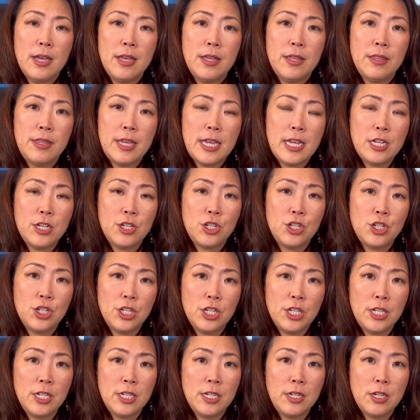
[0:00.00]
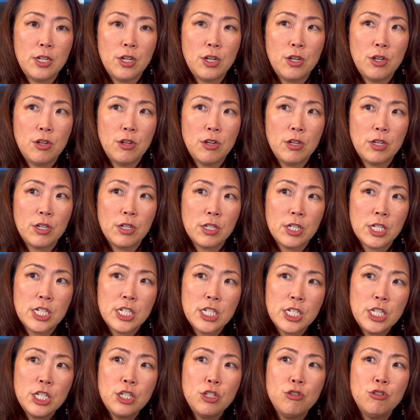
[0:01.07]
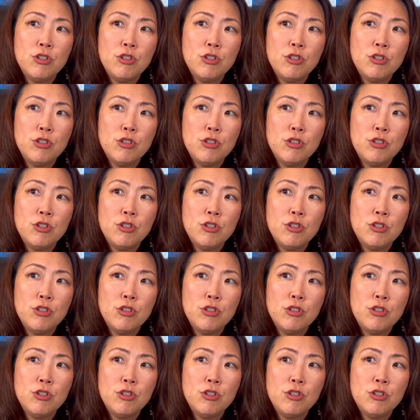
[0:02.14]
they should continue